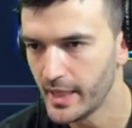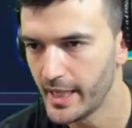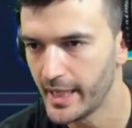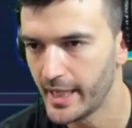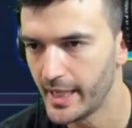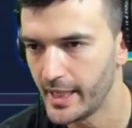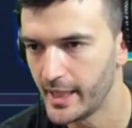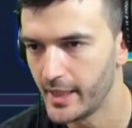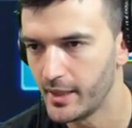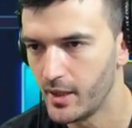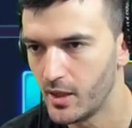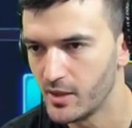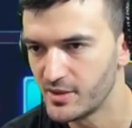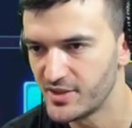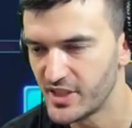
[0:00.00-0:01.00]
in
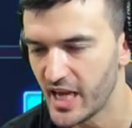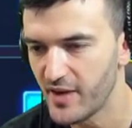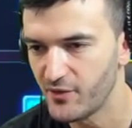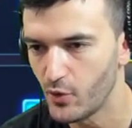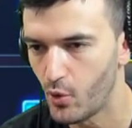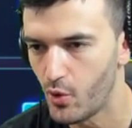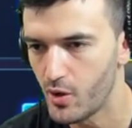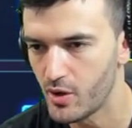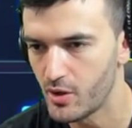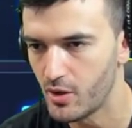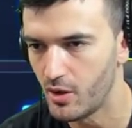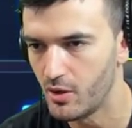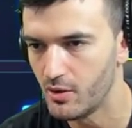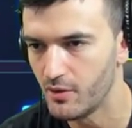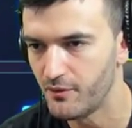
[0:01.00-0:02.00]
saved order
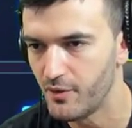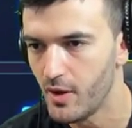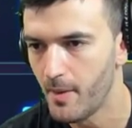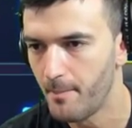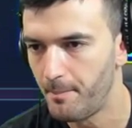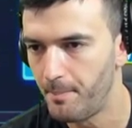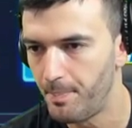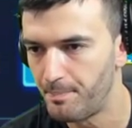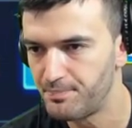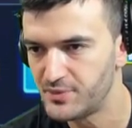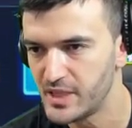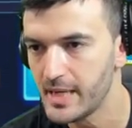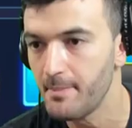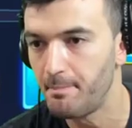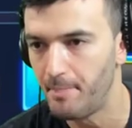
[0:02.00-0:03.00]
of
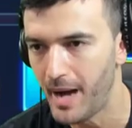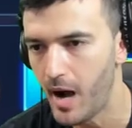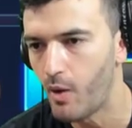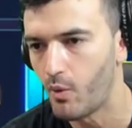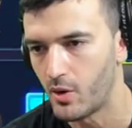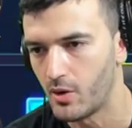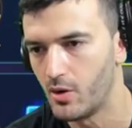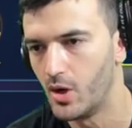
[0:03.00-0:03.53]
team power.